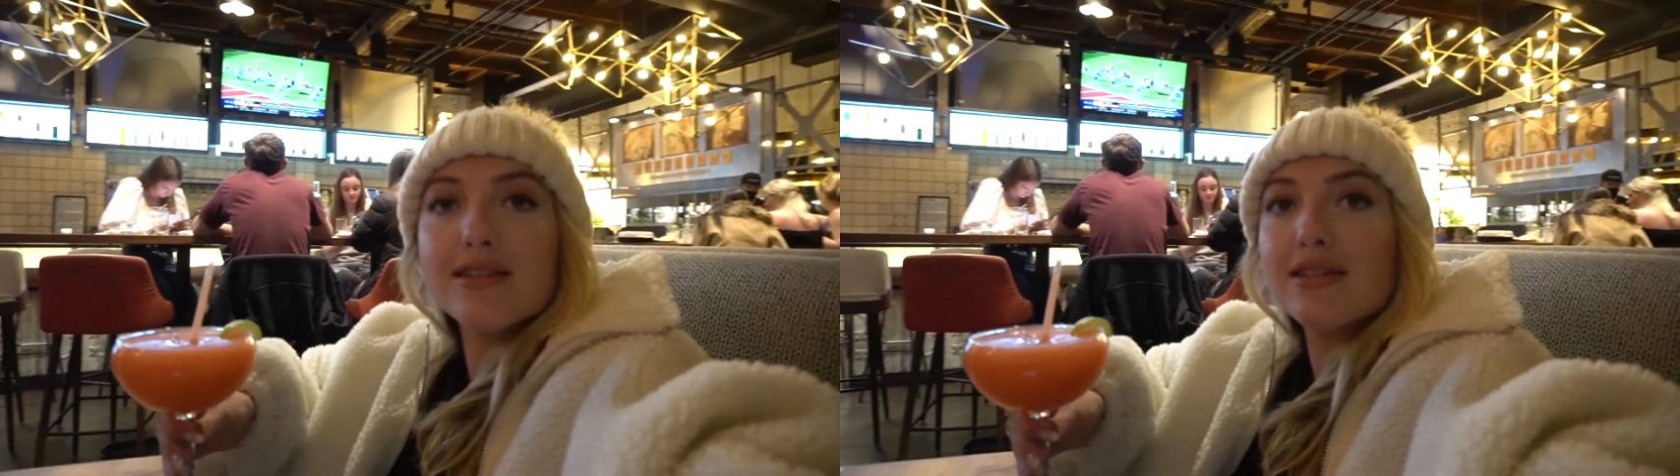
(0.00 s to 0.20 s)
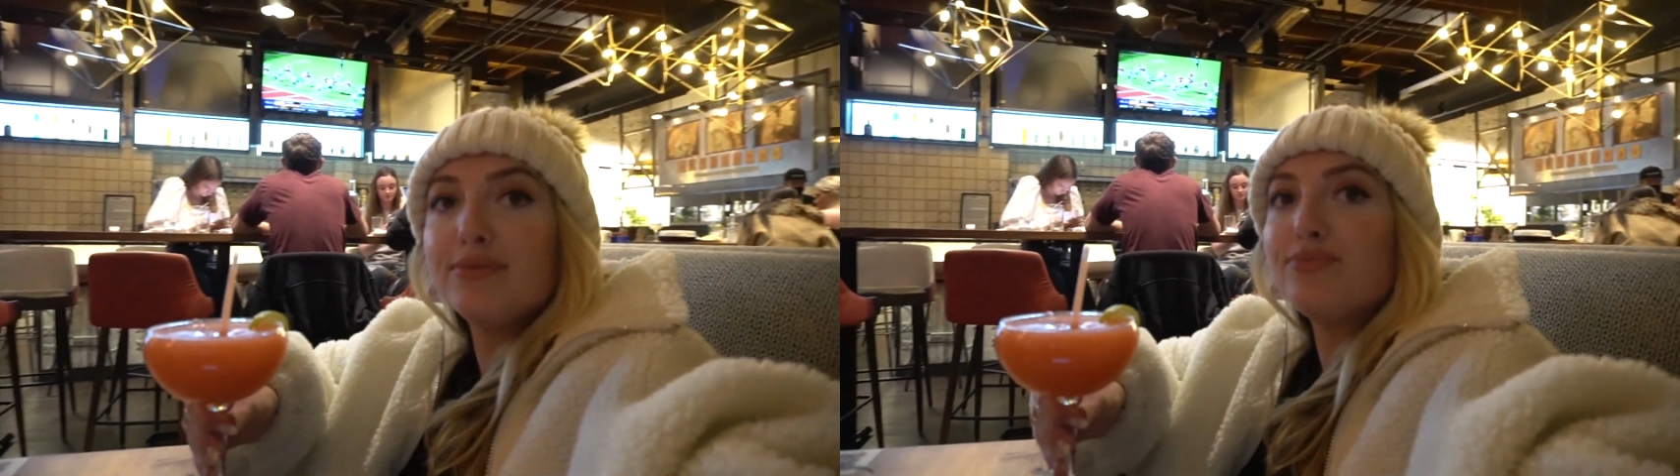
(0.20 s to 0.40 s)

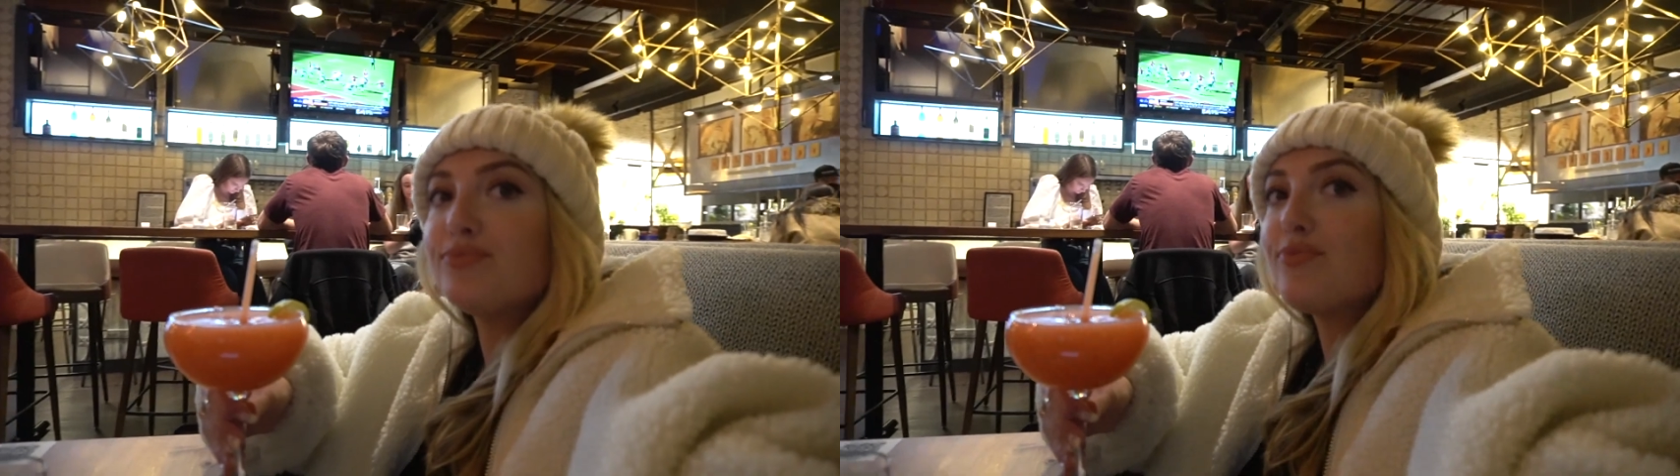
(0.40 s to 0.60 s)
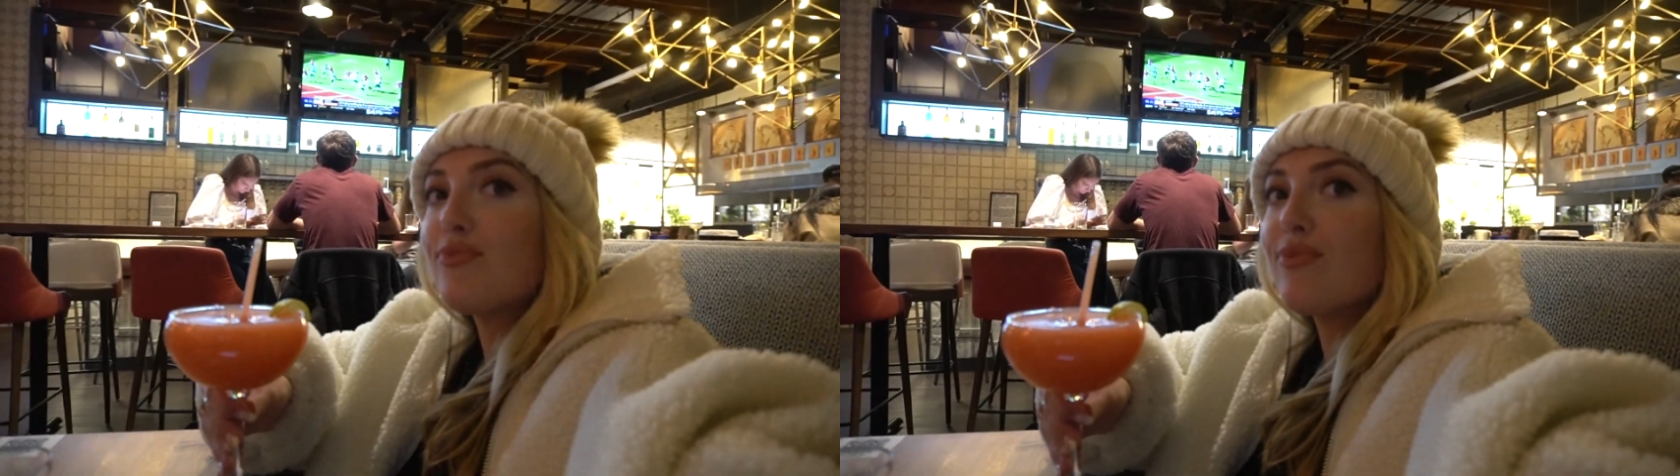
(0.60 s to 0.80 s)

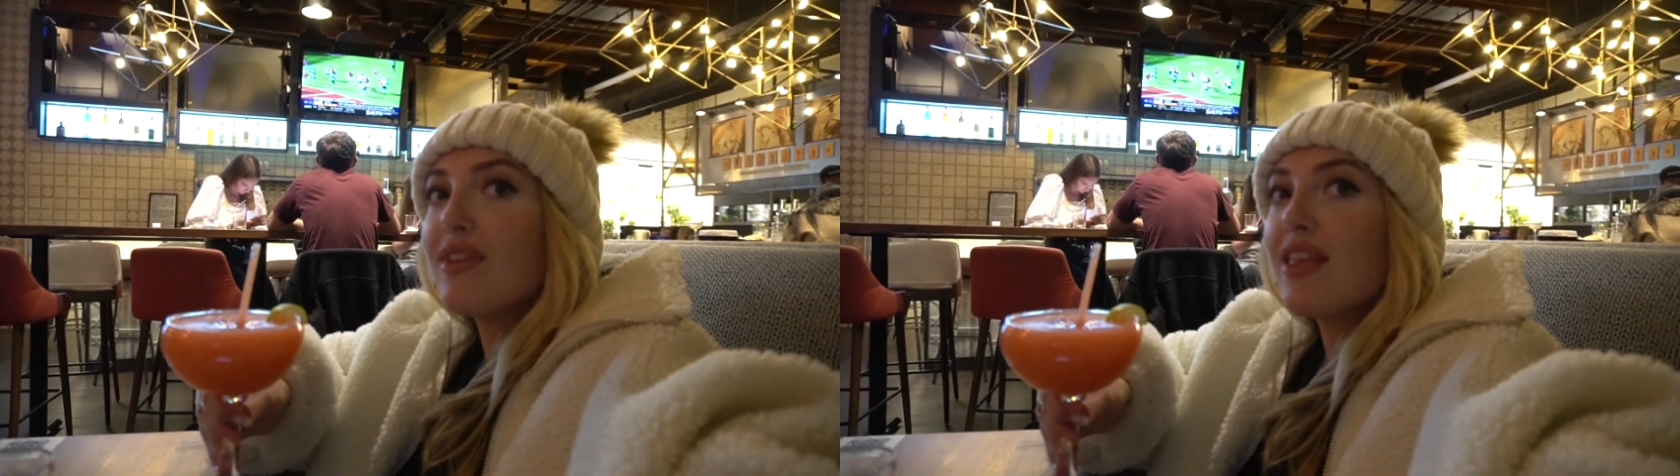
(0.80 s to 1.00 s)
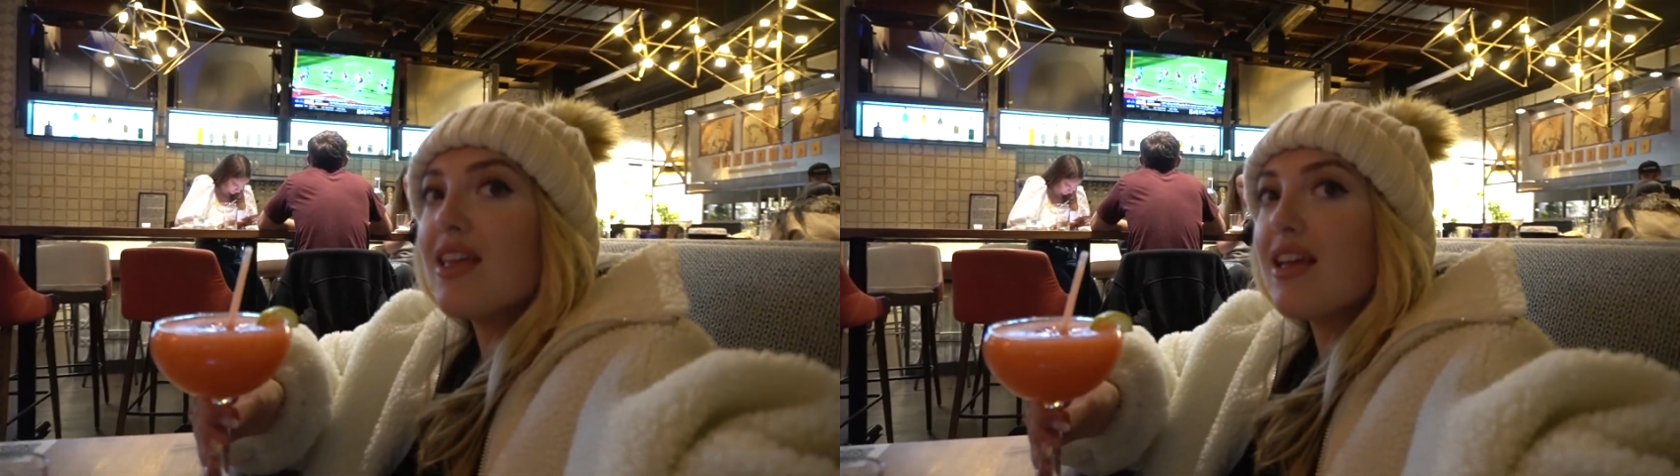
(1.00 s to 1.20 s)

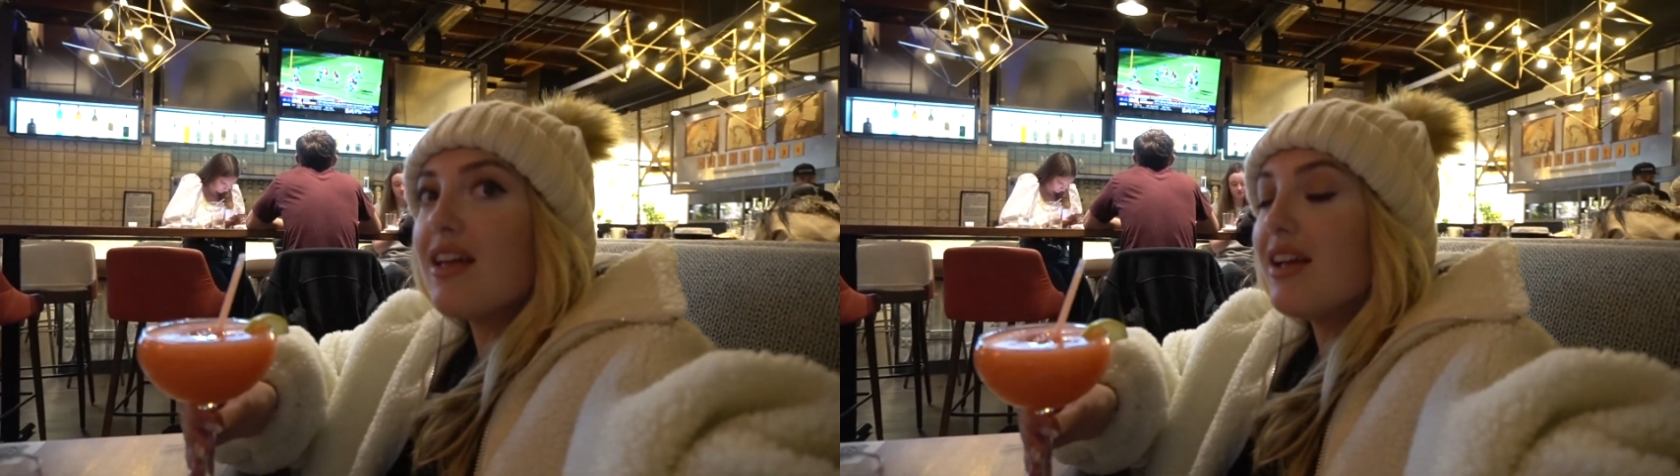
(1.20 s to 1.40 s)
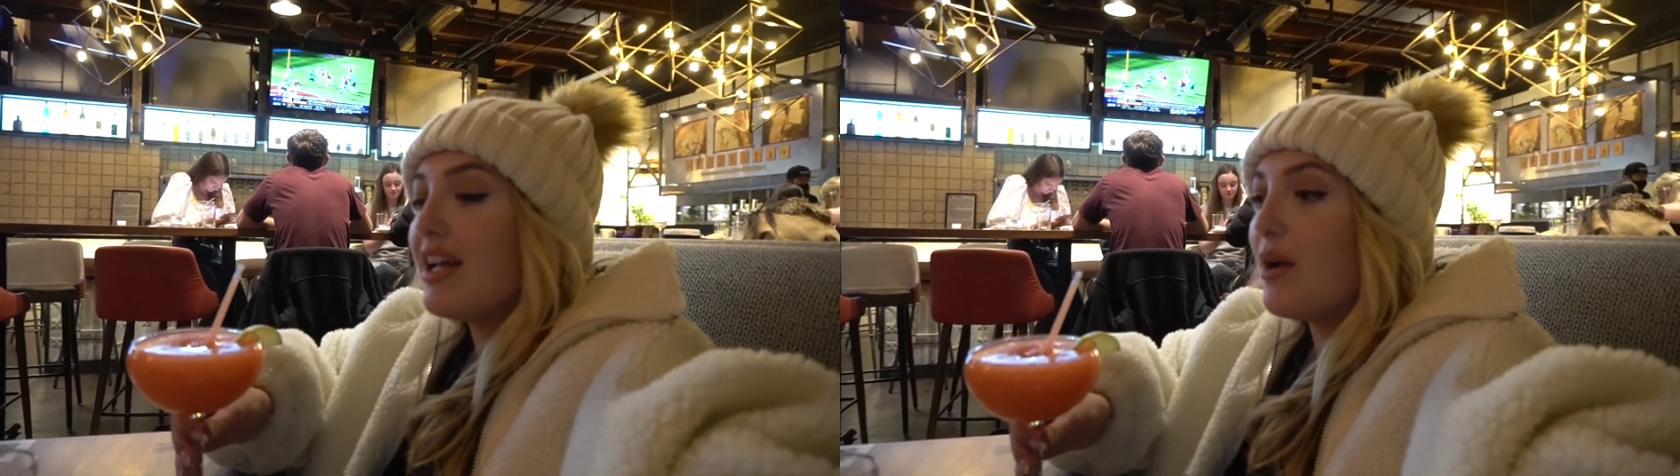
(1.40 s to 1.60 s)

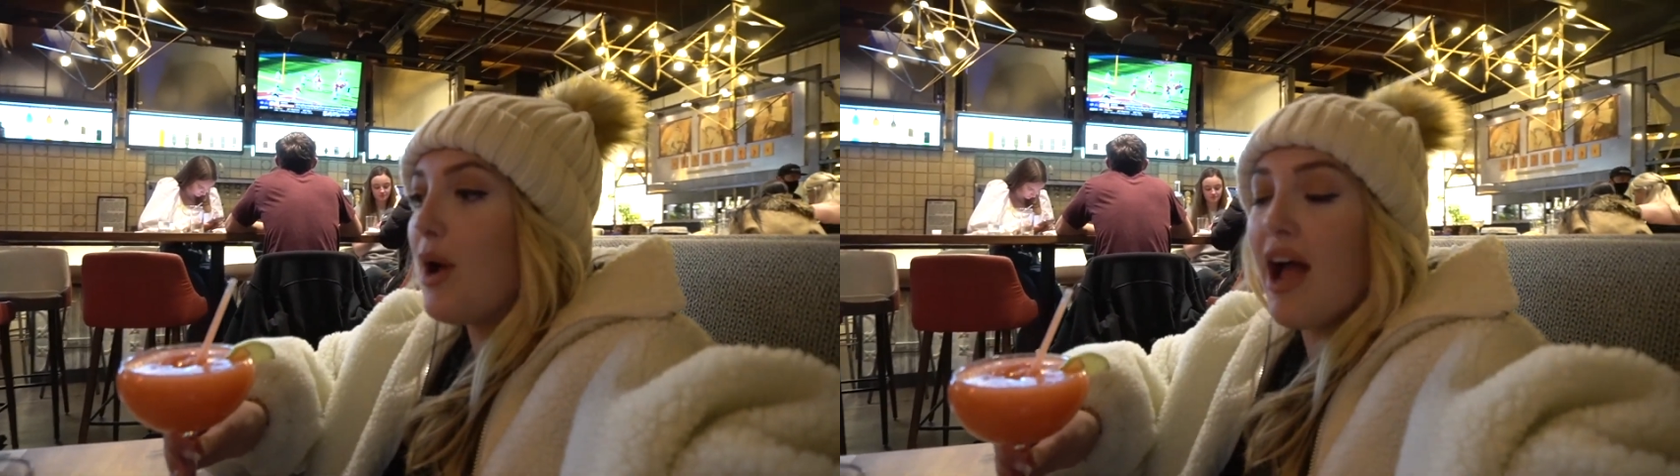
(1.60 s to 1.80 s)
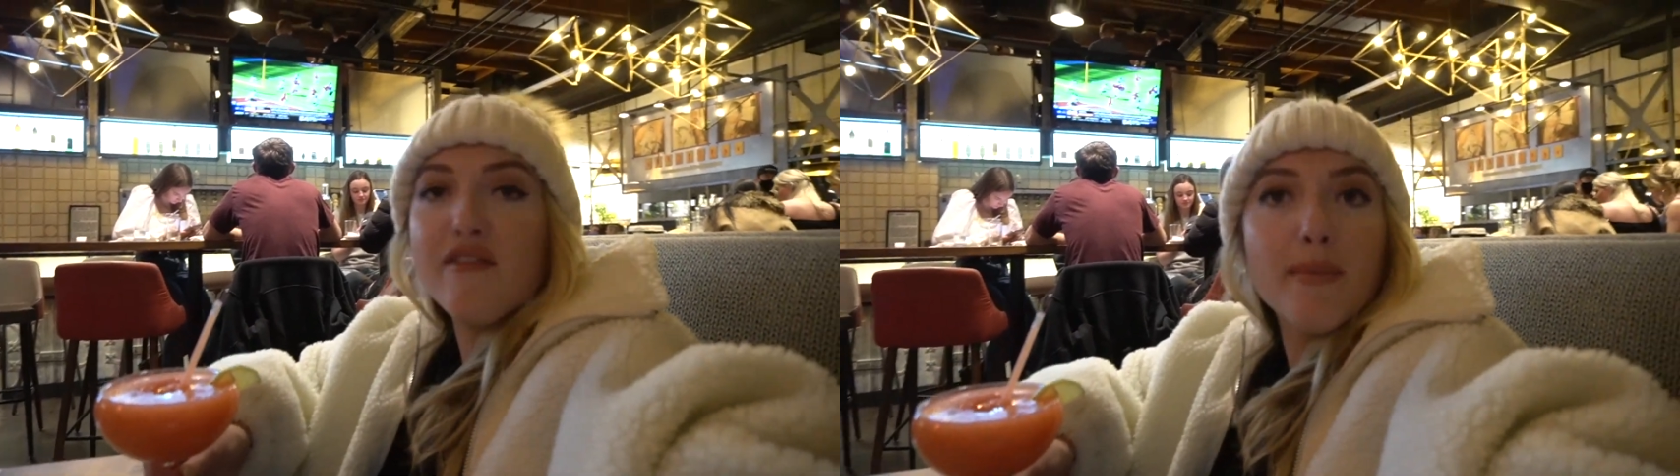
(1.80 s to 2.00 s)

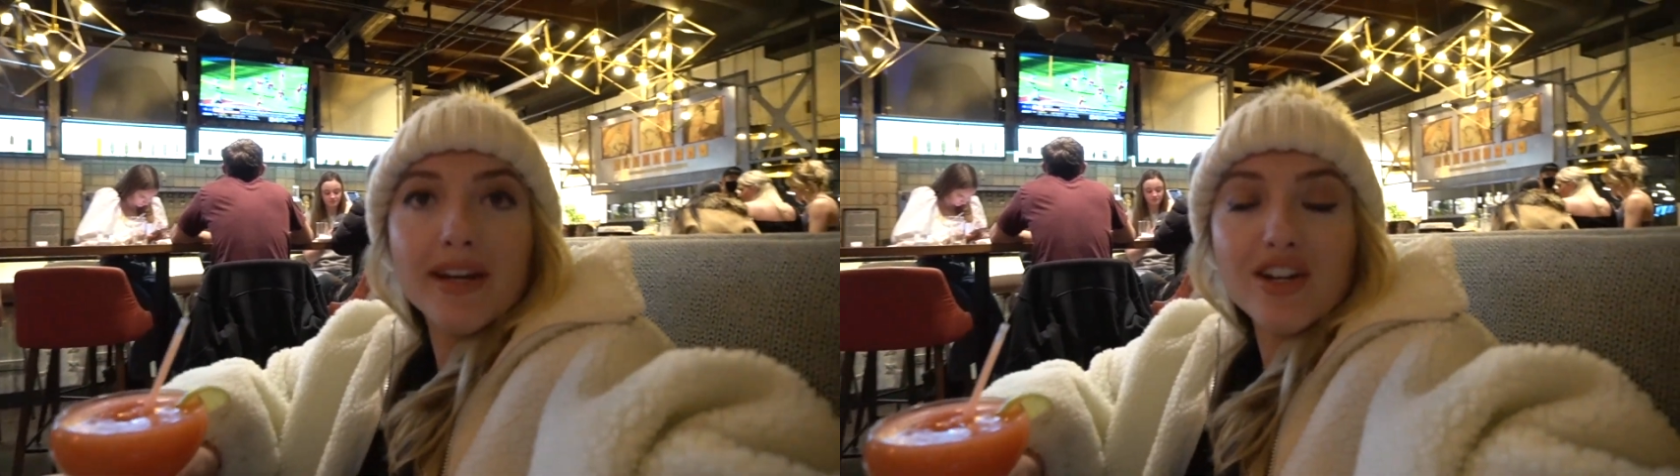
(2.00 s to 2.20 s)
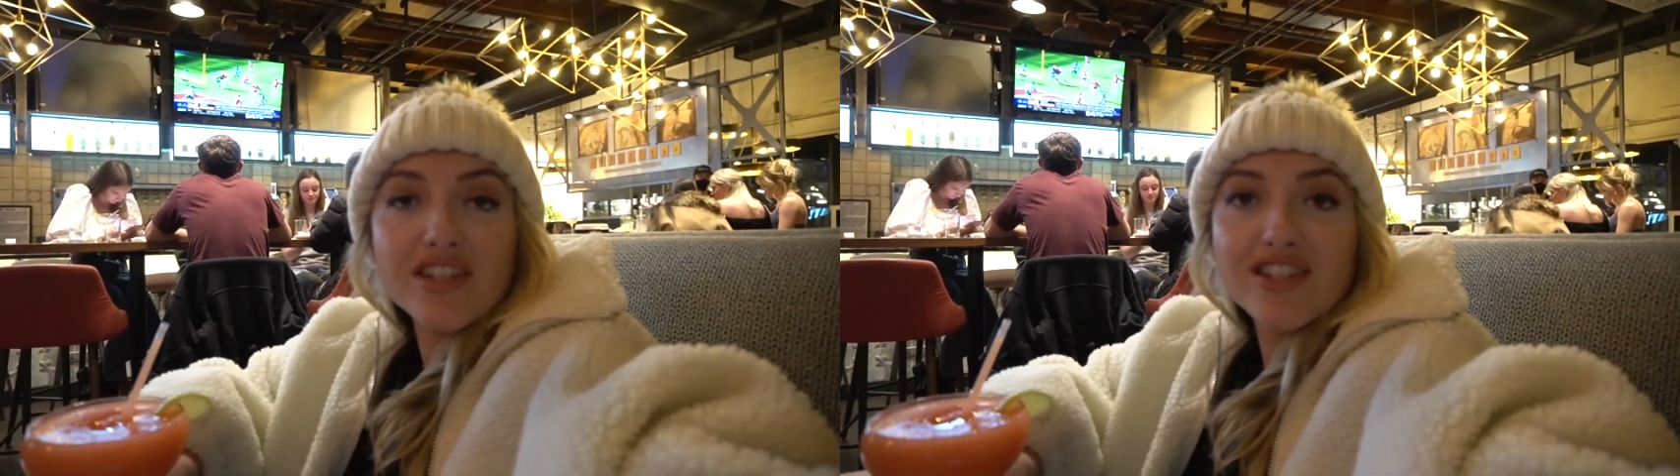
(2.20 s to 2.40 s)
I haven't been here